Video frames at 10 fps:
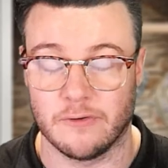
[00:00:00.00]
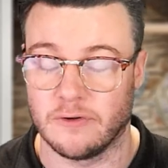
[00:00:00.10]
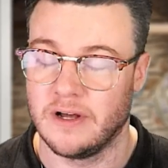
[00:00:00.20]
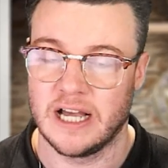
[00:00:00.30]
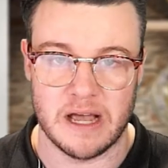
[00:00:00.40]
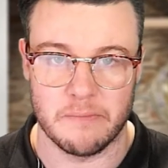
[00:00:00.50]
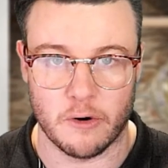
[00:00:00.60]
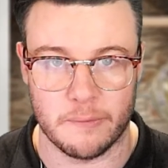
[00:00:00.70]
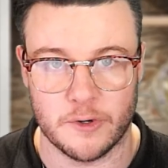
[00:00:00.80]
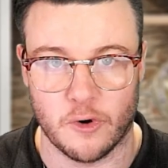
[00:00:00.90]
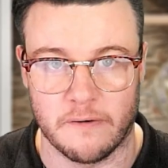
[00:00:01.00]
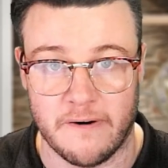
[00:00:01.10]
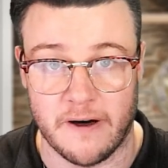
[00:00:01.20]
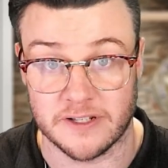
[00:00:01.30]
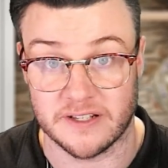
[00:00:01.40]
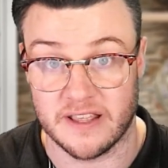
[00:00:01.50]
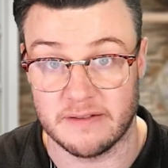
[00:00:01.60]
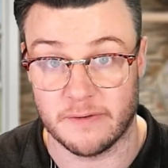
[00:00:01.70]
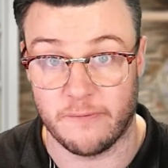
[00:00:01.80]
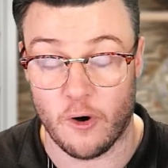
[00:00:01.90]
level. He's made multiple quarterfinals at
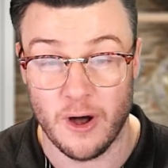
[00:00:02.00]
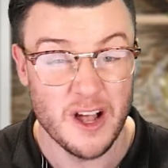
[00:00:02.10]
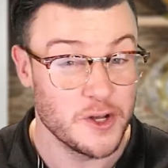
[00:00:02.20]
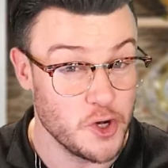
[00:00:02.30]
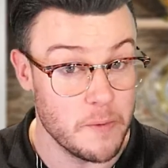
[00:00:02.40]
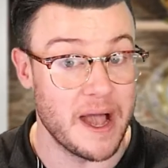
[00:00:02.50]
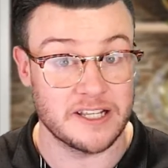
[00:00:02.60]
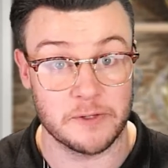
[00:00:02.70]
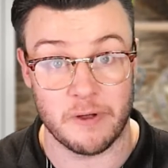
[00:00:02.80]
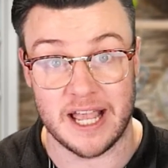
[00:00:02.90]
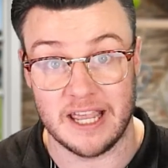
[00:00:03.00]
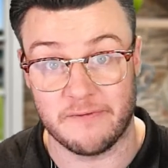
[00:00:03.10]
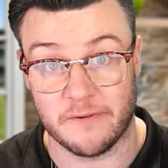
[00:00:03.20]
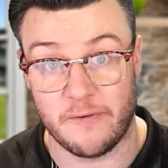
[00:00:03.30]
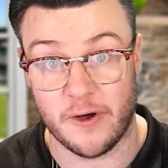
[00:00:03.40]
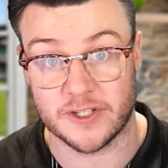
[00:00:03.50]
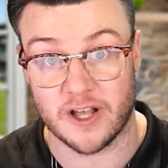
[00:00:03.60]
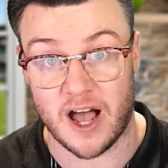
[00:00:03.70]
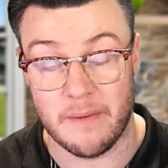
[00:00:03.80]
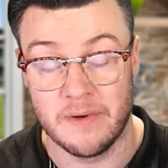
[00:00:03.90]
Slams before. Eubanks is playing here for the
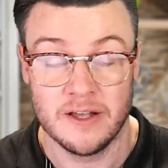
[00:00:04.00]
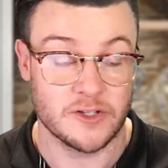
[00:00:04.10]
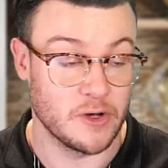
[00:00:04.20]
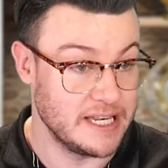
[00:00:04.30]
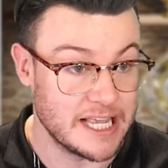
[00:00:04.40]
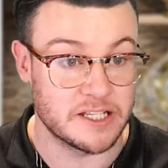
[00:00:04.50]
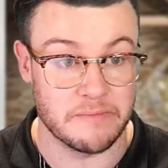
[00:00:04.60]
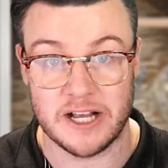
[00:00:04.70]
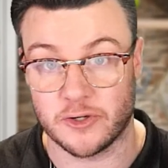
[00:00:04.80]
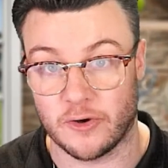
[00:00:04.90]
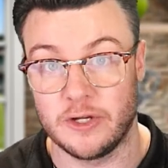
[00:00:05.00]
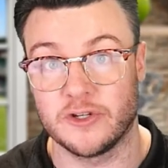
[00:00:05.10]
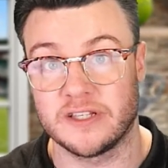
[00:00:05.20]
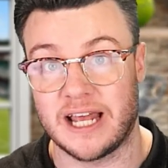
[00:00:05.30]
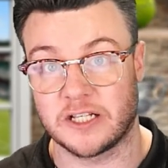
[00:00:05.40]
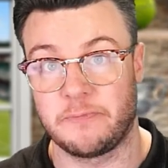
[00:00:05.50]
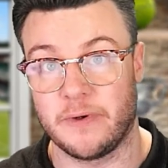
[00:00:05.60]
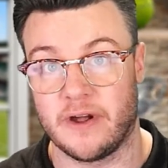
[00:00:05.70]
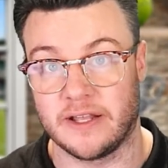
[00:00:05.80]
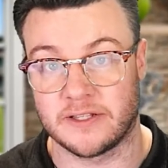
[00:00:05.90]
first time, so he needs to make sure he uses that
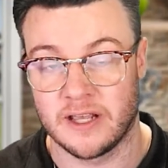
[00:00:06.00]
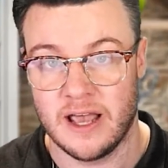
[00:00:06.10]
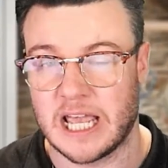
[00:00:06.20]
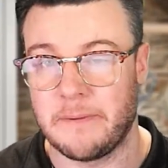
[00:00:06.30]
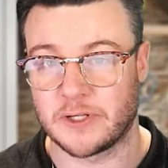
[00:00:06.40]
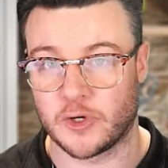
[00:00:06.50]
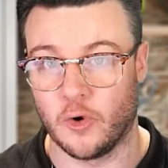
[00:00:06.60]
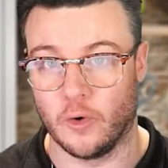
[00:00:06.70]
experience and keep his